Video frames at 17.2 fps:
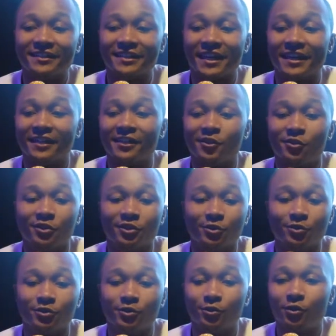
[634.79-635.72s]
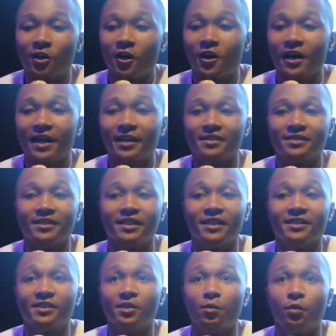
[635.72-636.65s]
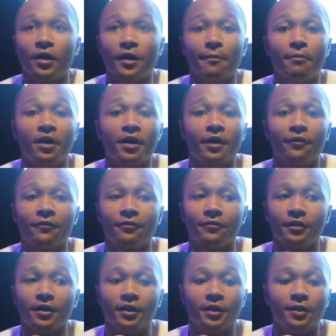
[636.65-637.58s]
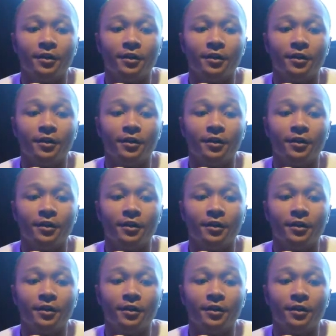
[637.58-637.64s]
Like going through 2 car accidents in 1 month.